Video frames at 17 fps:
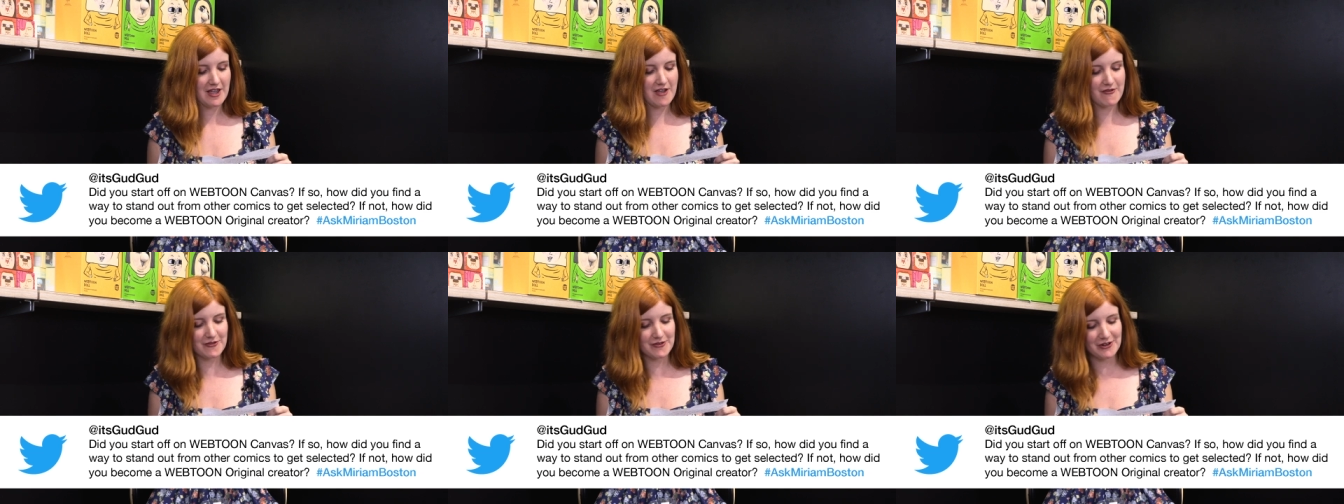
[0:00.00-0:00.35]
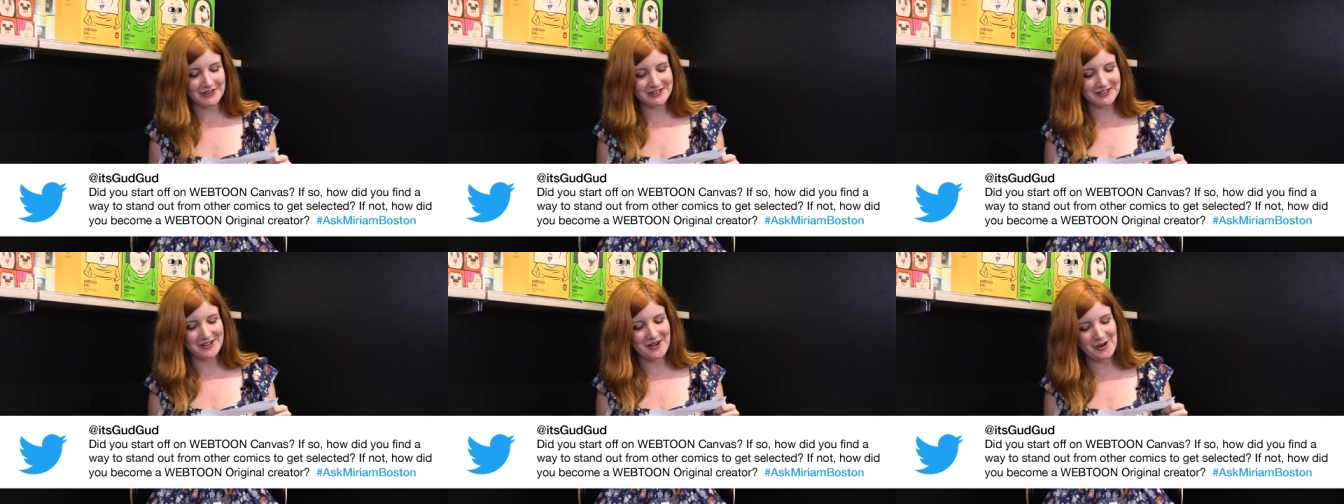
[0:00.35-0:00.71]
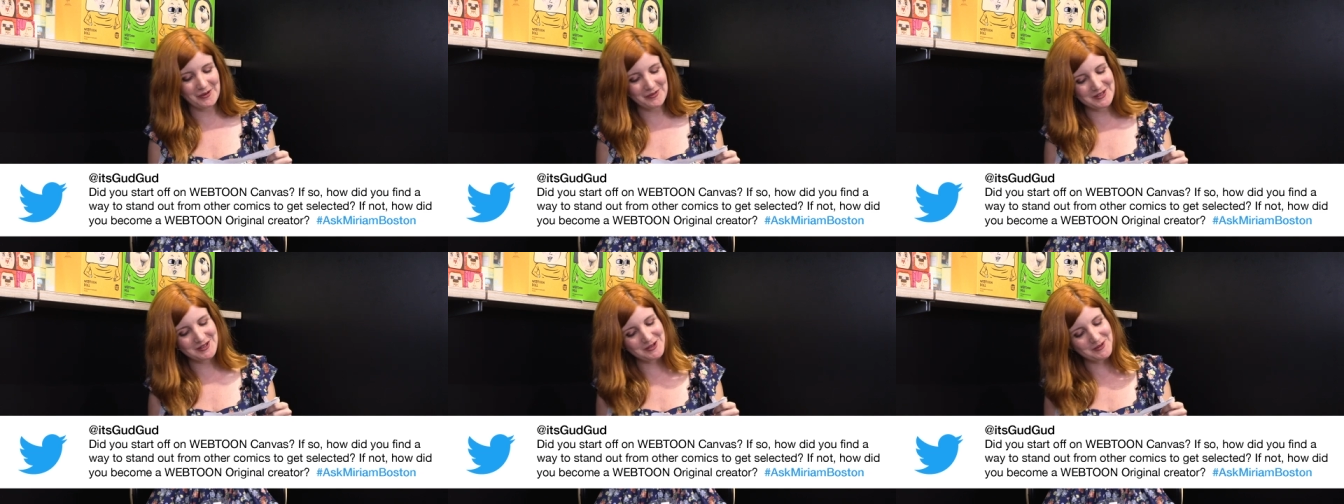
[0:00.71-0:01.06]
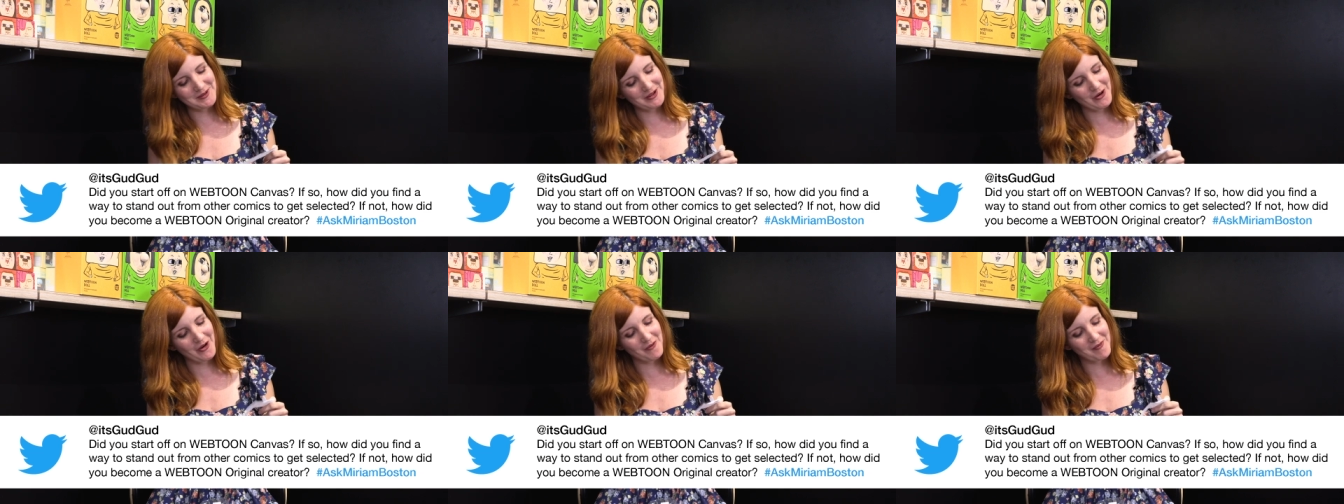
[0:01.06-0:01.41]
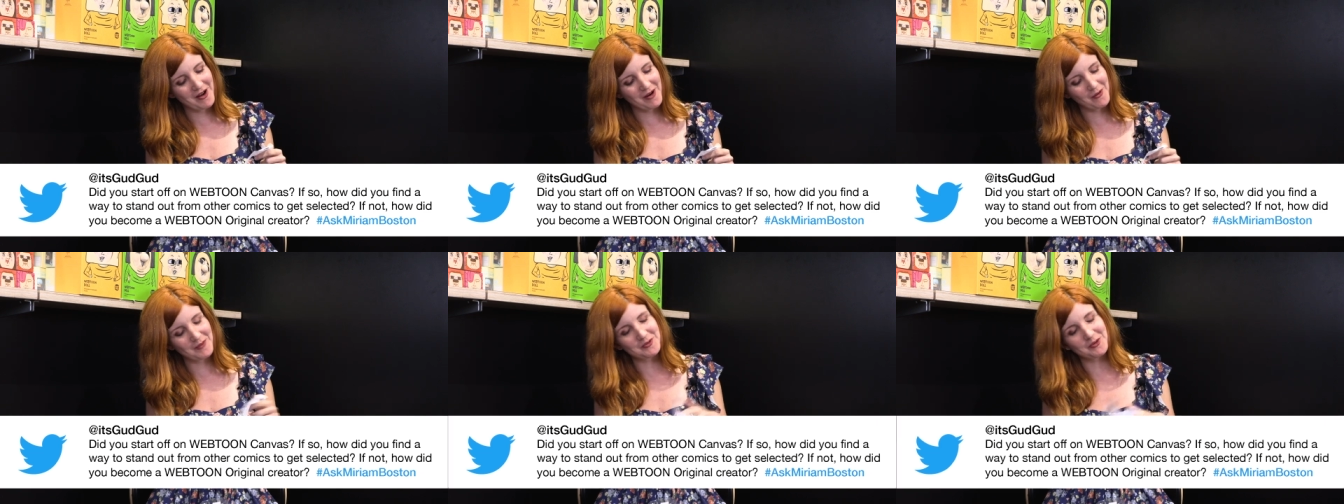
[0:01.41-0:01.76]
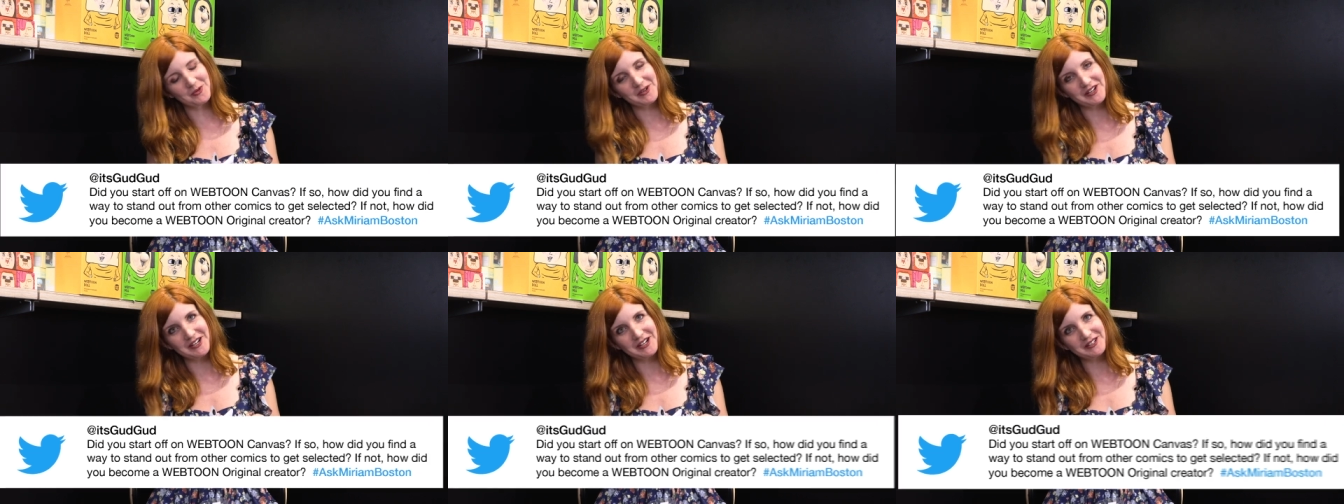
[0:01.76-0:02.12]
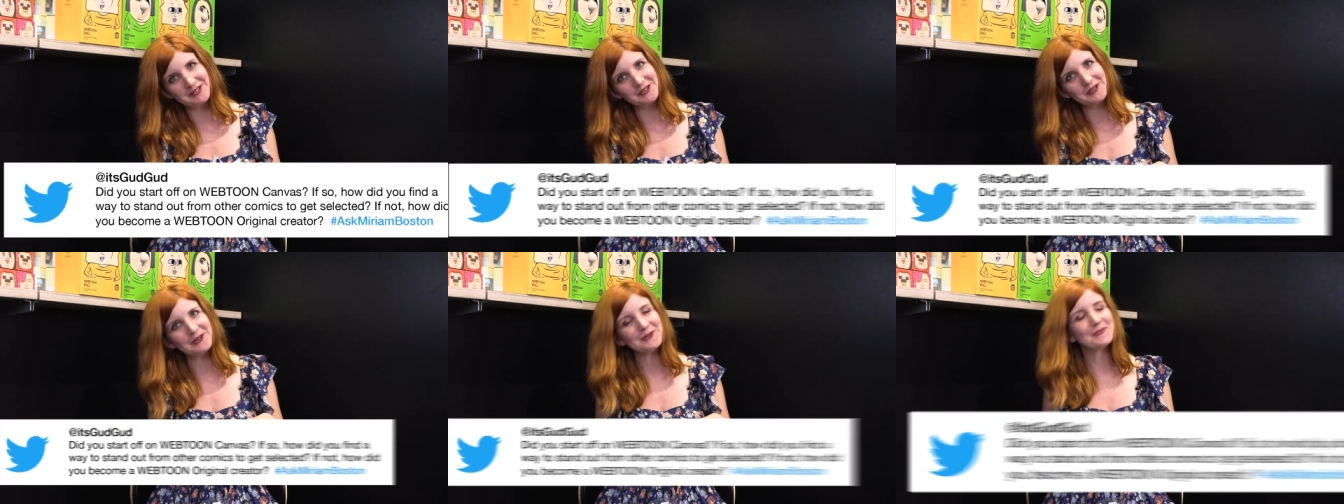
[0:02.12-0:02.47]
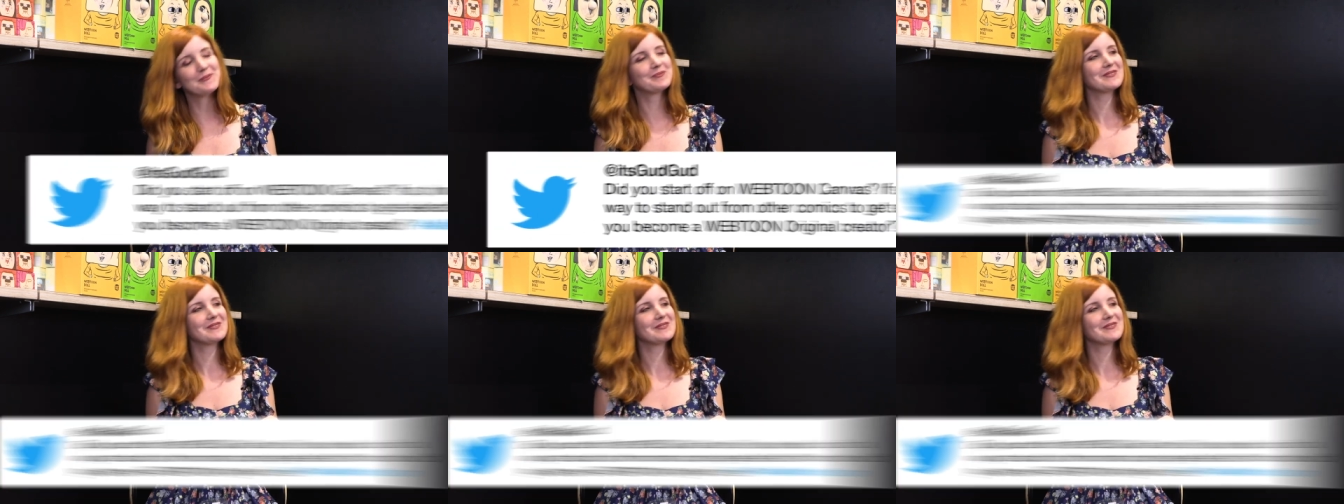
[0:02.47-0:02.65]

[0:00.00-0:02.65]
If not, how did you become a webtoon creator?